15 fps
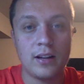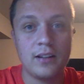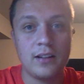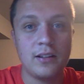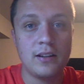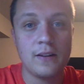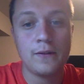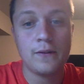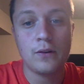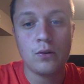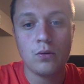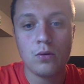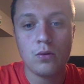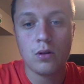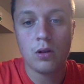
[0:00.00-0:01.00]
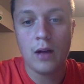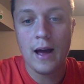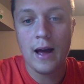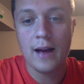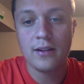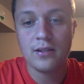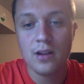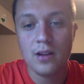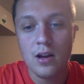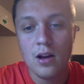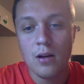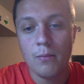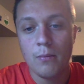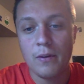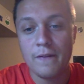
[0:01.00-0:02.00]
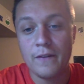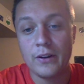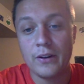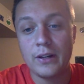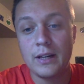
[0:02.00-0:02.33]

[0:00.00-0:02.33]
It's a difficult class, but a very